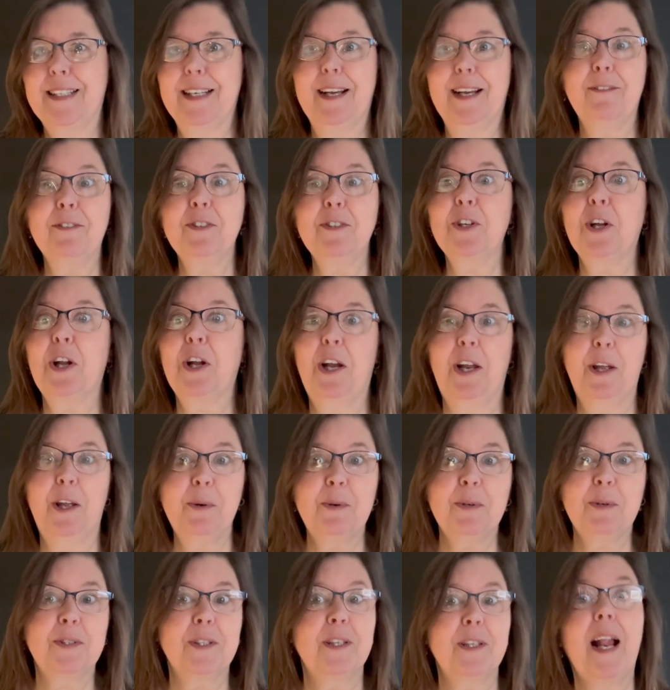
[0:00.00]
I haven't a clue
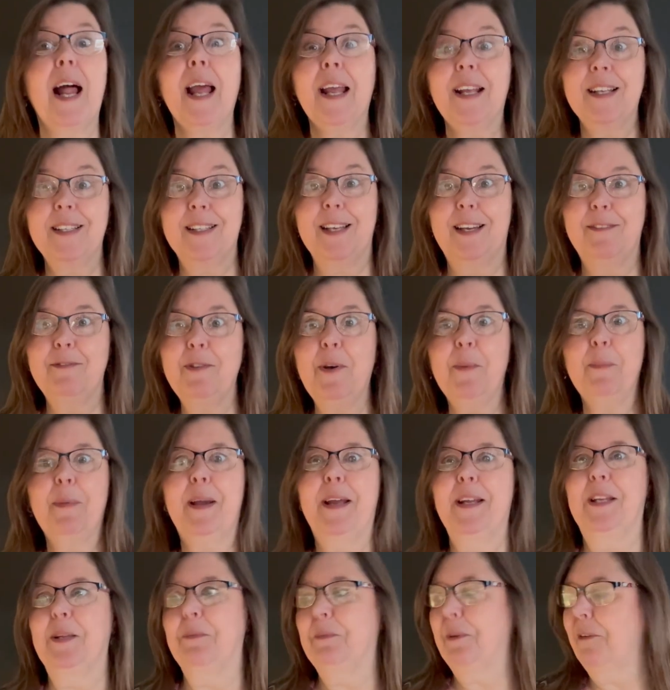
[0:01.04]
because, like I said, I've not
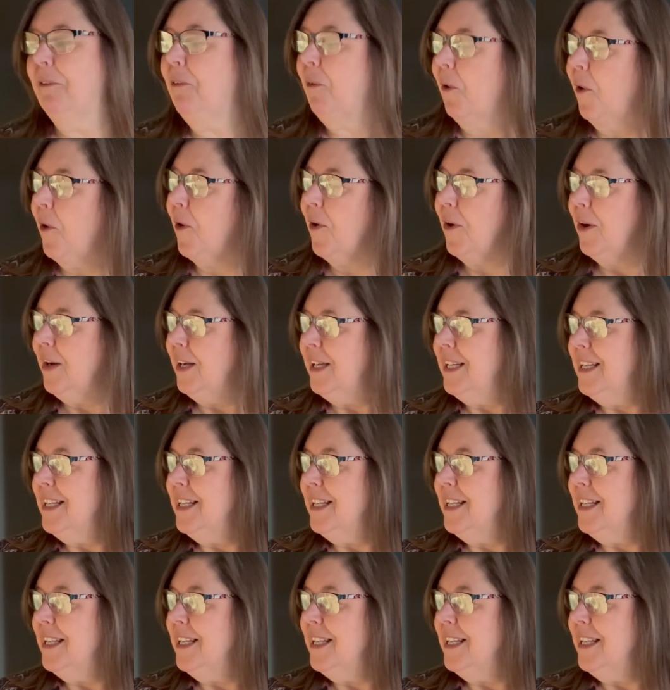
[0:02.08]
made it before.